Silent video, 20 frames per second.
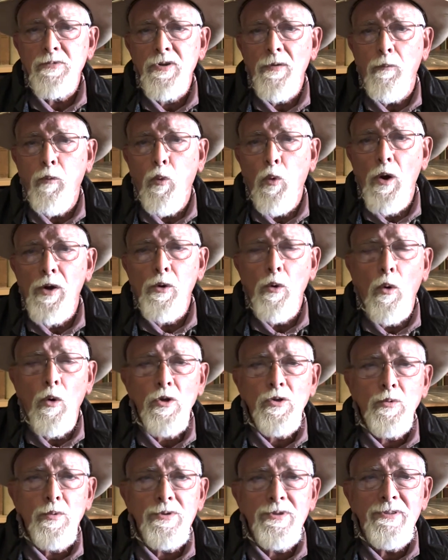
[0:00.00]
if one
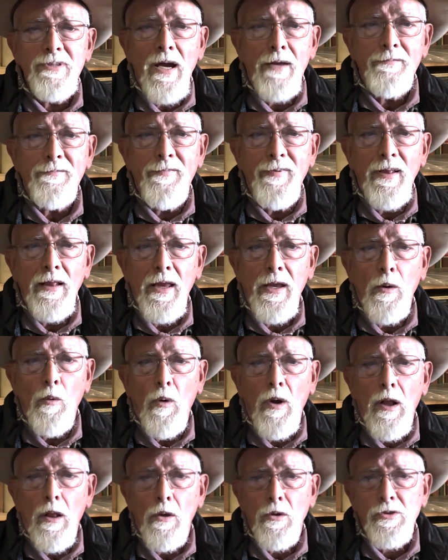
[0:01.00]
horse was not feeling
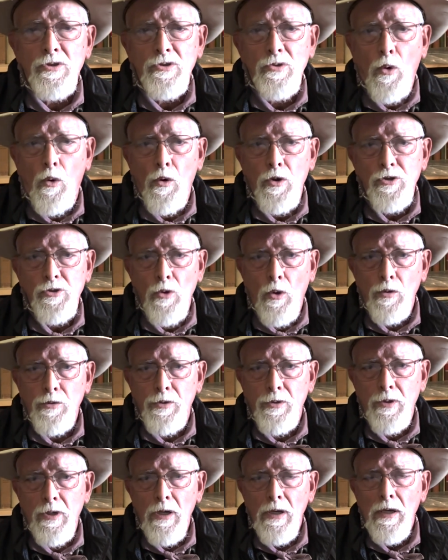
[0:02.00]
well or
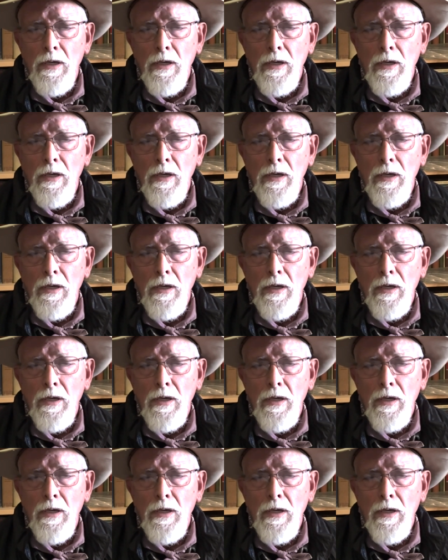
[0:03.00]
sore-shouldered,